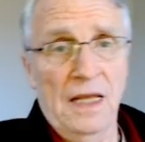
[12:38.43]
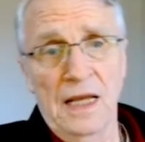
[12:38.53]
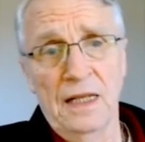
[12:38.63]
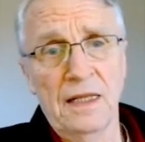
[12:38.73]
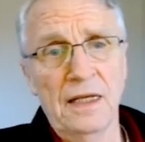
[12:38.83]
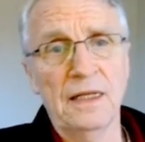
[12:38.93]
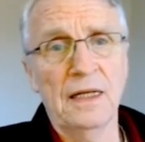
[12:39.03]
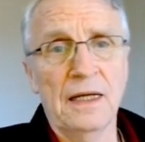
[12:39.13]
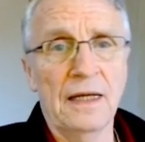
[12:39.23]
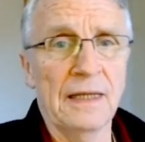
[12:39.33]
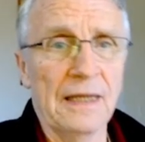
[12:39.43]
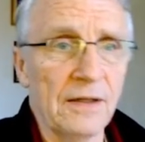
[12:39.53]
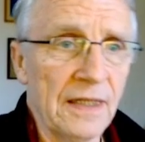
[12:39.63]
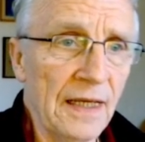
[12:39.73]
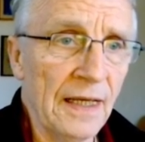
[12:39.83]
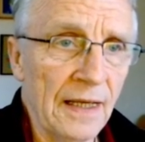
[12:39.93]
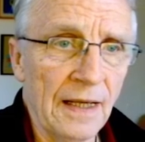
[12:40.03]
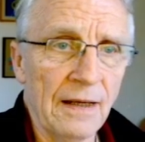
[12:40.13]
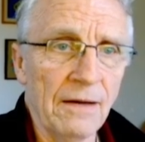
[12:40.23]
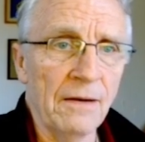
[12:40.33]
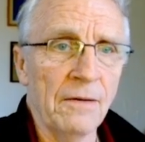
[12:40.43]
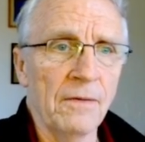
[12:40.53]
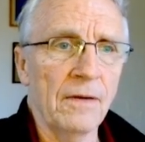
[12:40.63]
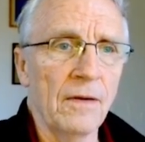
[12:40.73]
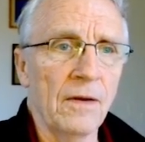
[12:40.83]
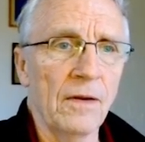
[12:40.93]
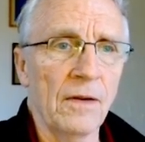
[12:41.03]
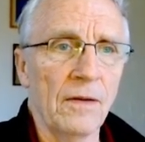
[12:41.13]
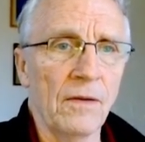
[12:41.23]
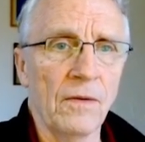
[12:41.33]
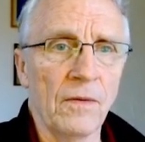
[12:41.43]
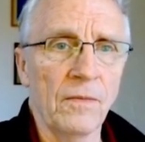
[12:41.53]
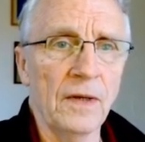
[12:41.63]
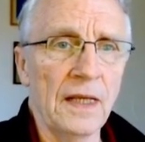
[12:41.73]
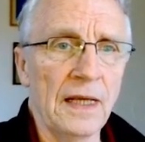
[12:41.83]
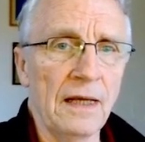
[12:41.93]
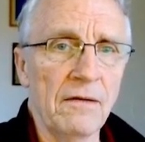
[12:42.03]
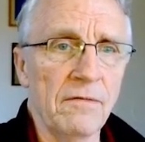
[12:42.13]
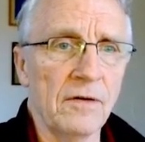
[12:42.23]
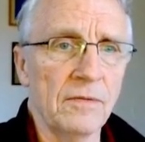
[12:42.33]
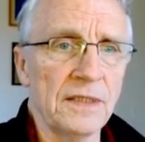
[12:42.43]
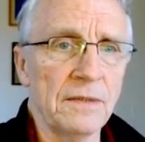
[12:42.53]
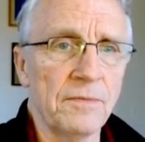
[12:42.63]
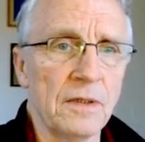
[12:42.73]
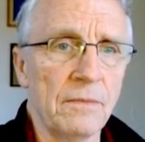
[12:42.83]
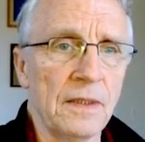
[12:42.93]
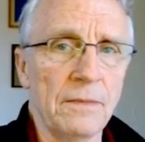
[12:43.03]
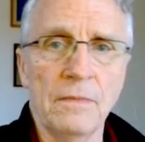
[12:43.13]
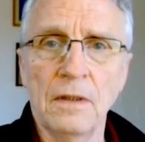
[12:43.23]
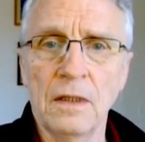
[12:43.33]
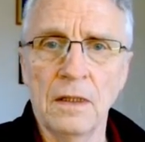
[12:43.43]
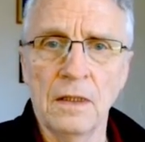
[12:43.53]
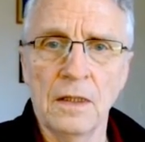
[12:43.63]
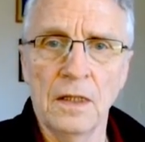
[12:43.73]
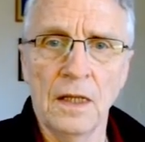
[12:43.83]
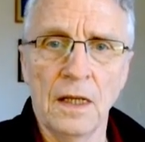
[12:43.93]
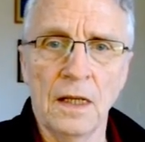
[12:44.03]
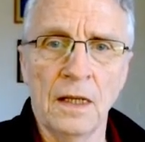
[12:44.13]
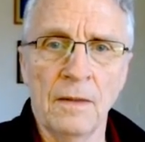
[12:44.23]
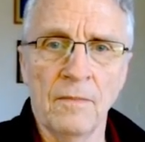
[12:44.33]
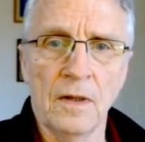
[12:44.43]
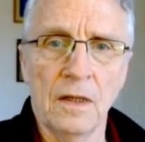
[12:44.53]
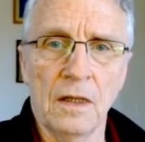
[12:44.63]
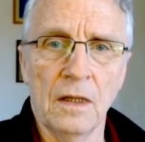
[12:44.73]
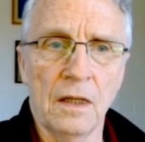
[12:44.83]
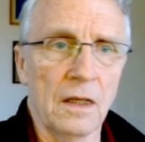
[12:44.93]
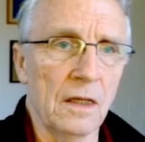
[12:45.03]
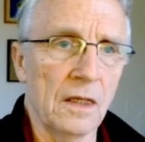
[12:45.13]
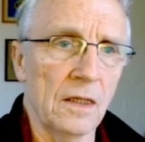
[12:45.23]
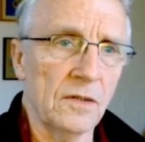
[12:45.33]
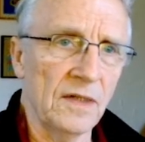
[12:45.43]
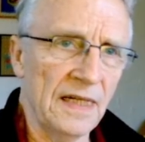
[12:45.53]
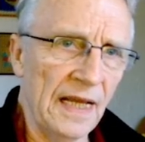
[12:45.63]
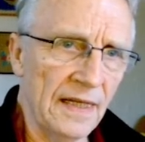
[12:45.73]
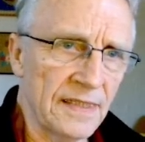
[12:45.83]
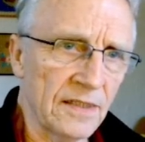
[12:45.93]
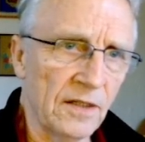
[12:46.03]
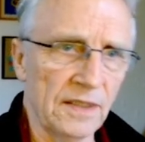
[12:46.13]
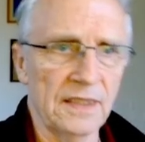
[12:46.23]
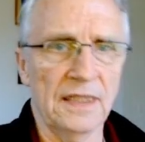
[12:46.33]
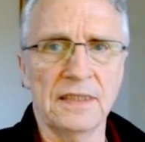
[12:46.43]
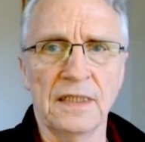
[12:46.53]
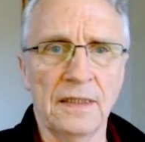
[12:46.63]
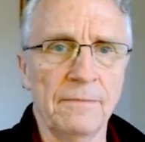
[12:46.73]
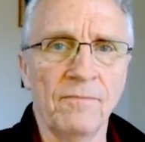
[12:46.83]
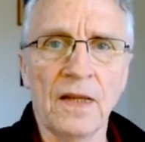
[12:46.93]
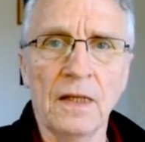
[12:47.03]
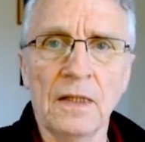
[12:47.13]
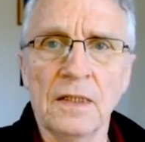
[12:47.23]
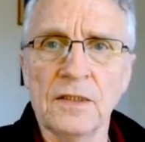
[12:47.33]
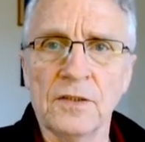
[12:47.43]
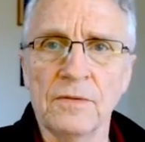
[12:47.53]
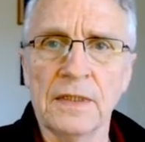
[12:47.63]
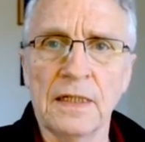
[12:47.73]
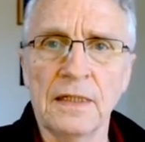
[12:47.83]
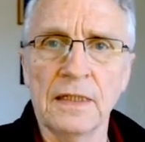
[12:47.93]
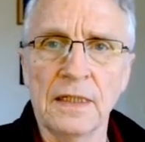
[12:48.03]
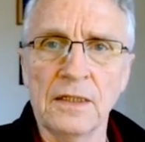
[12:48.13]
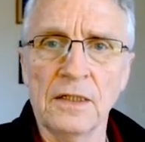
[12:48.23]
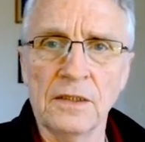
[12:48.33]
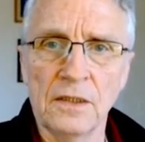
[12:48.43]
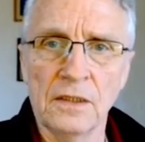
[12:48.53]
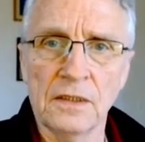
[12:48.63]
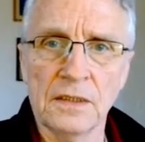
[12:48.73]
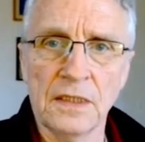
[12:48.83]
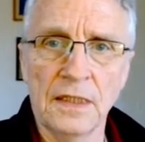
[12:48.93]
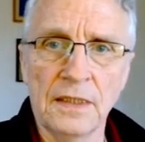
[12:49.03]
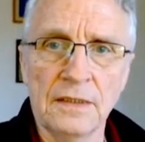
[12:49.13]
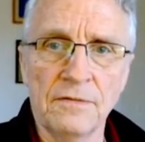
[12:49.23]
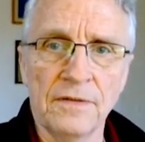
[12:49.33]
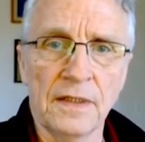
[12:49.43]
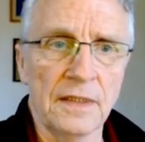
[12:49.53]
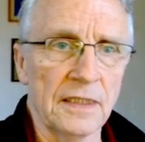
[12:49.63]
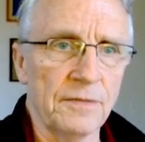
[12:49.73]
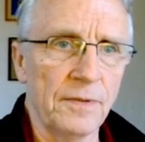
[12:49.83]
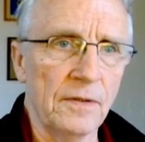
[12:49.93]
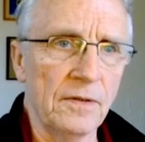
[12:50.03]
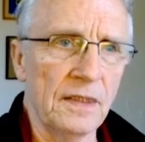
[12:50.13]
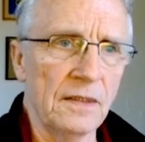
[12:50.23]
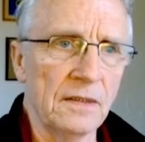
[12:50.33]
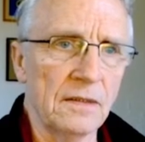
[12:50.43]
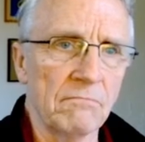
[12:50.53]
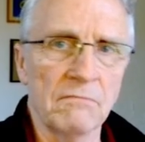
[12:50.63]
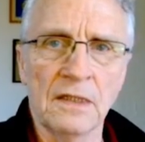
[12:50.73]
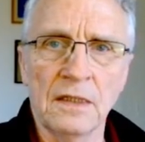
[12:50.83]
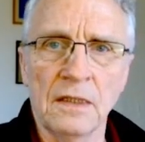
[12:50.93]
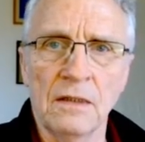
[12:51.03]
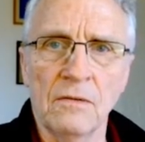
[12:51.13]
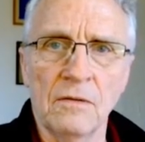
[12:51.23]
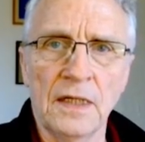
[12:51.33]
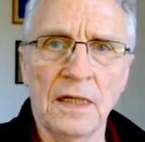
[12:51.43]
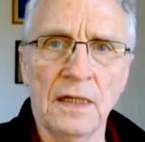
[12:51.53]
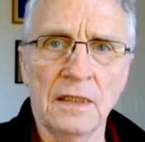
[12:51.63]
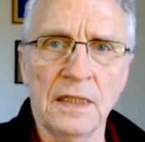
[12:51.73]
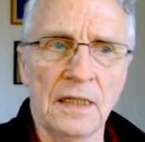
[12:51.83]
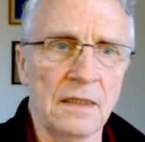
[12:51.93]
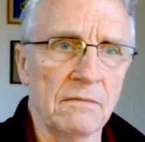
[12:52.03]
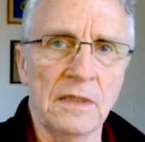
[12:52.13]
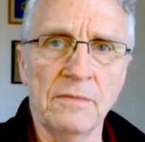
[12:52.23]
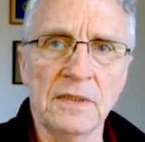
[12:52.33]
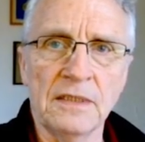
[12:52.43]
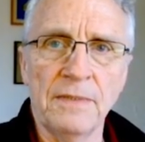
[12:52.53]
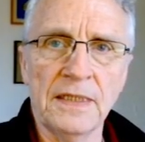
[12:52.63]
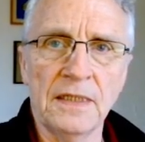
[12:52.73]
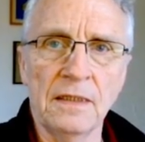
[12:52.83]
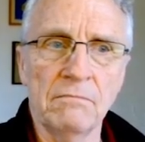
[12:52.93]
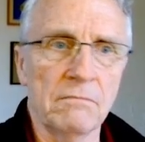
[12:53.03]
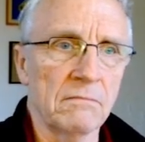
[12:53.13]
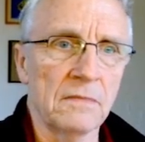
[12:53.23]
And then, okay, we have always a problem to enhance the contrast, yeah? So we can again try a different exponent. Well, yeah, maybe it's better.